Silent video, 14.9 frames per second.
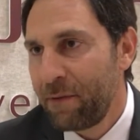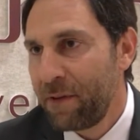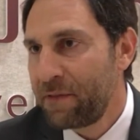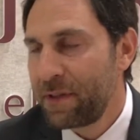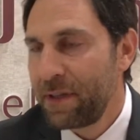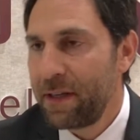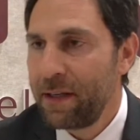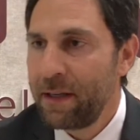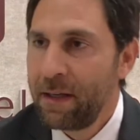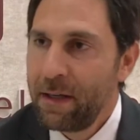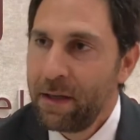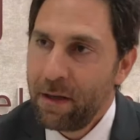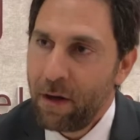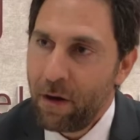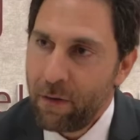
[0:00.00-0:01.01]
We've seen
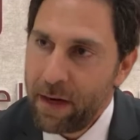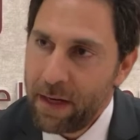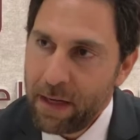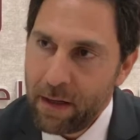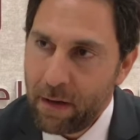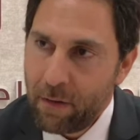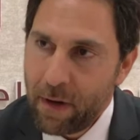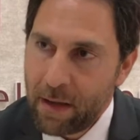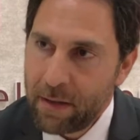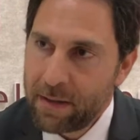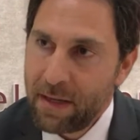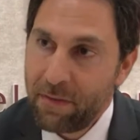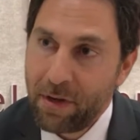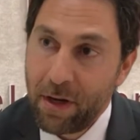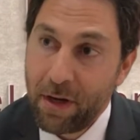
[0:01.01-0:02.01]
already around
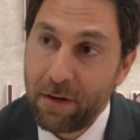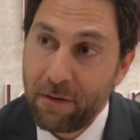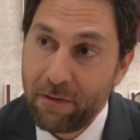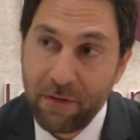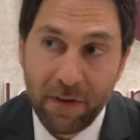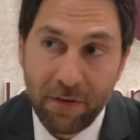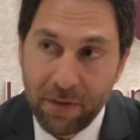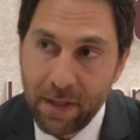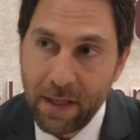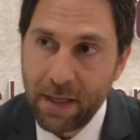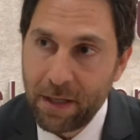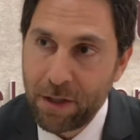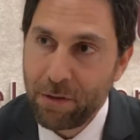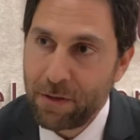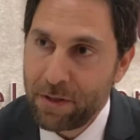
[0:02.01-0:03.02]
750
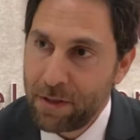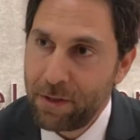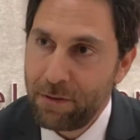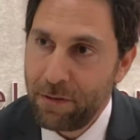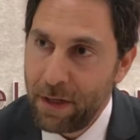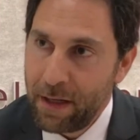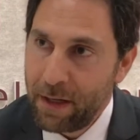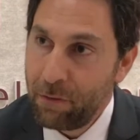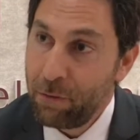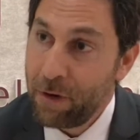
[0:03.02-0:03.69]
interested uh,